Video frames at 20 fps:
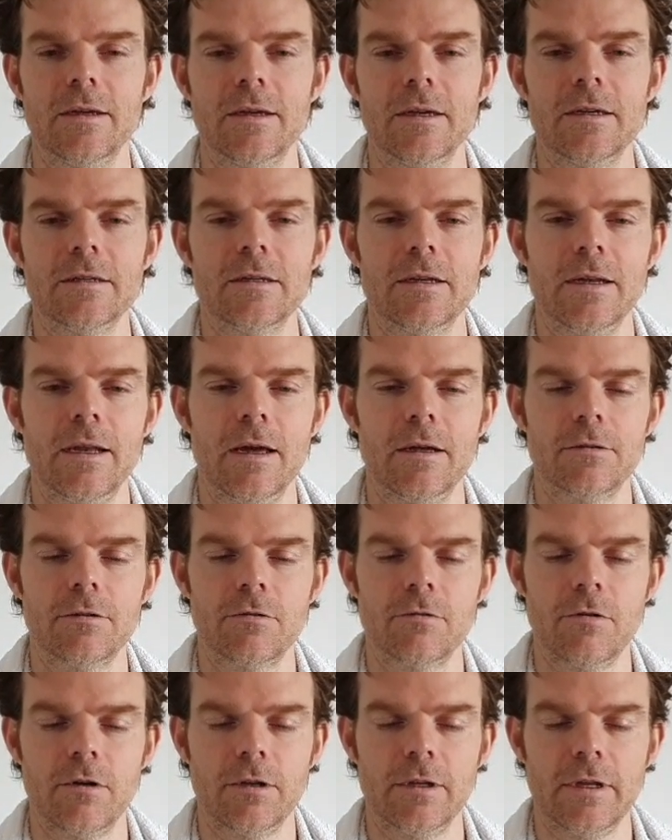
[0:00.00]
is allowed to
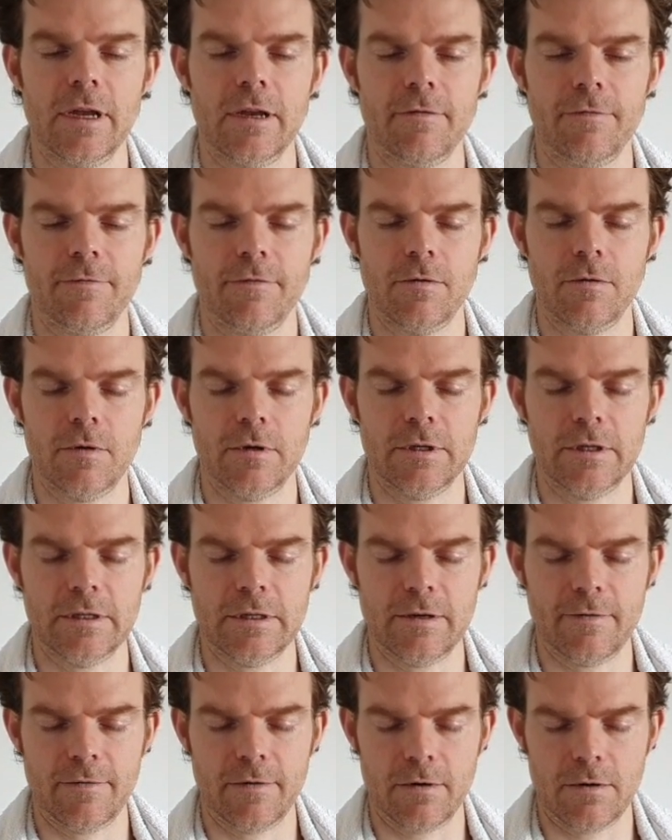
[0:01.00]
rotate forwards as
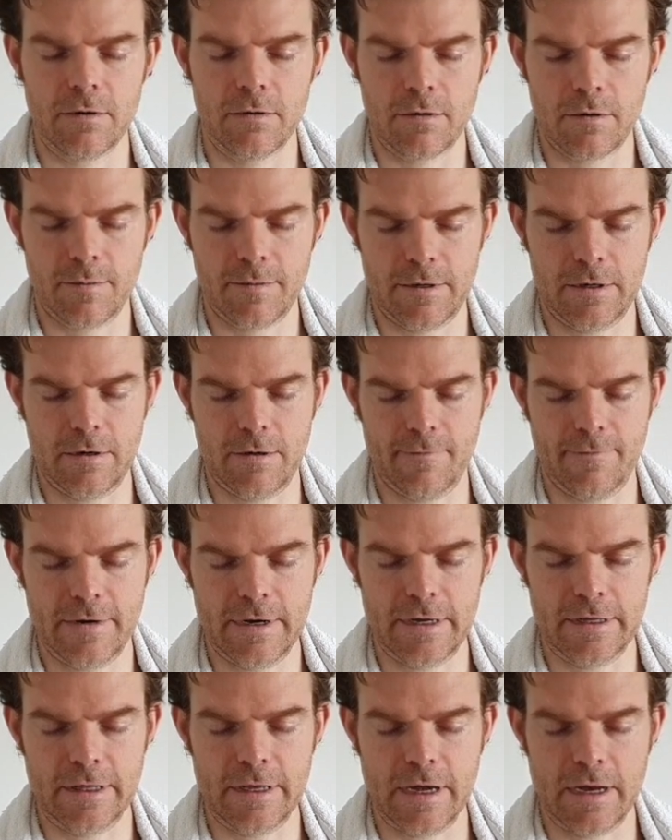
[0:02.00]
if you're dropping off
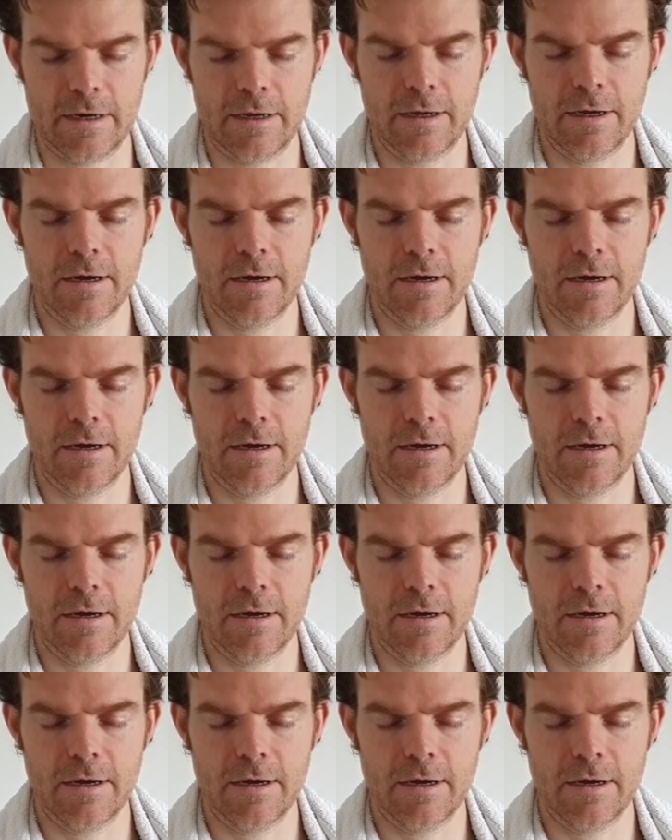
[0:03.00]
like that.